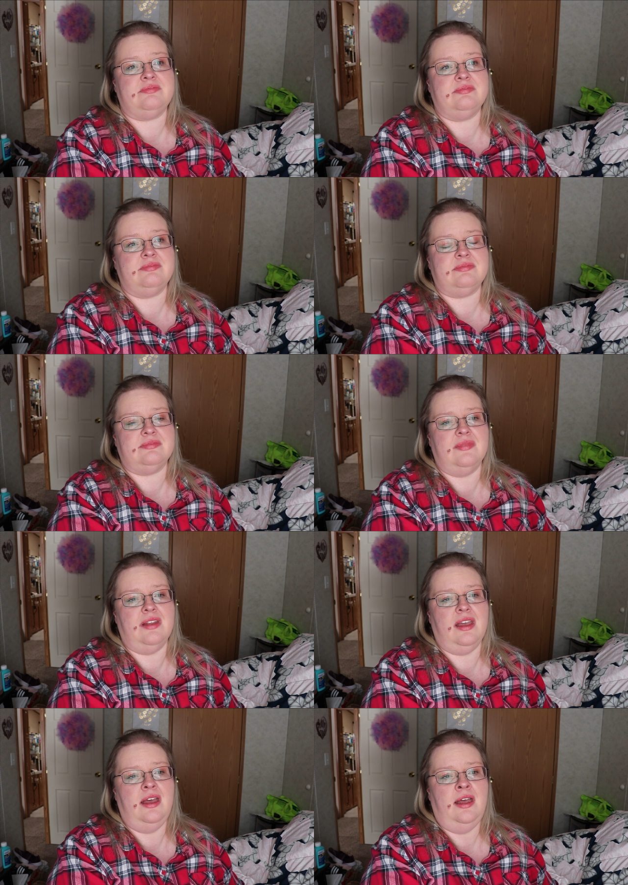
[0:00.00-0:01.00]

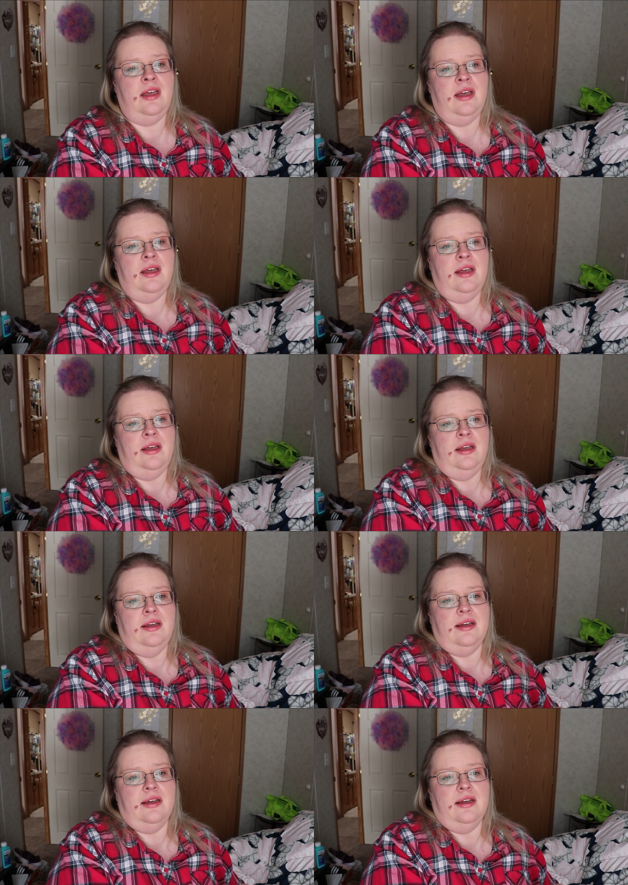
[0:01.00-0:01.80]
[no speech]